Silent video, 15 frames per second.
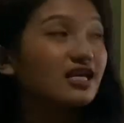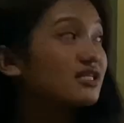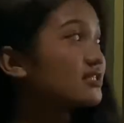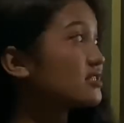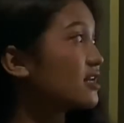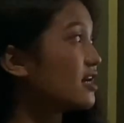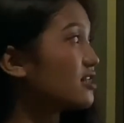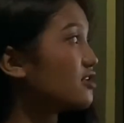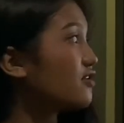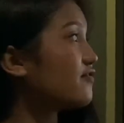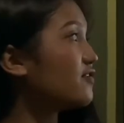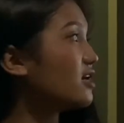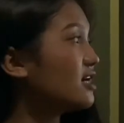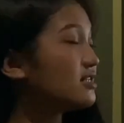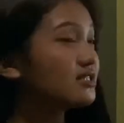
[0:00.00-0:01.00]
instead of
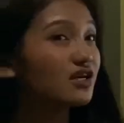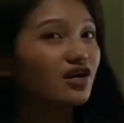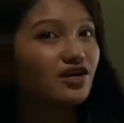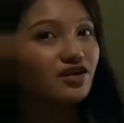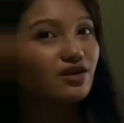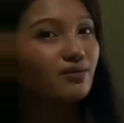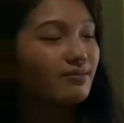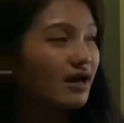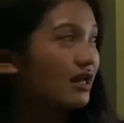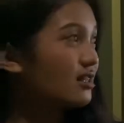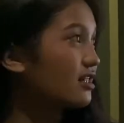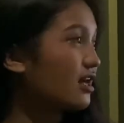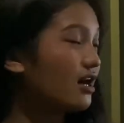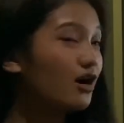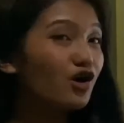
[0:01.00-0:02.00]
his argument
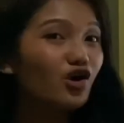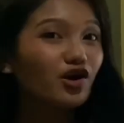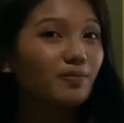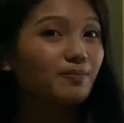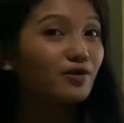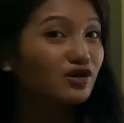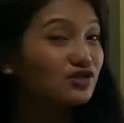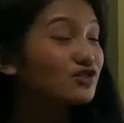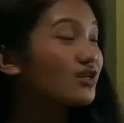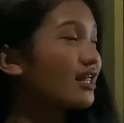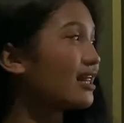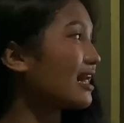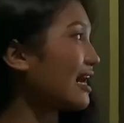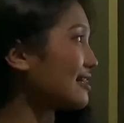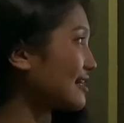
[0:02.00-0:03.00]
or
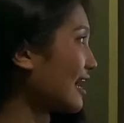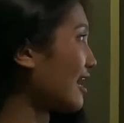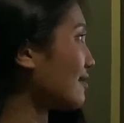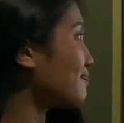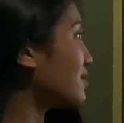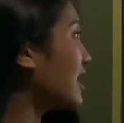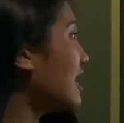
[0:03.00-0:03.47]
personal attack.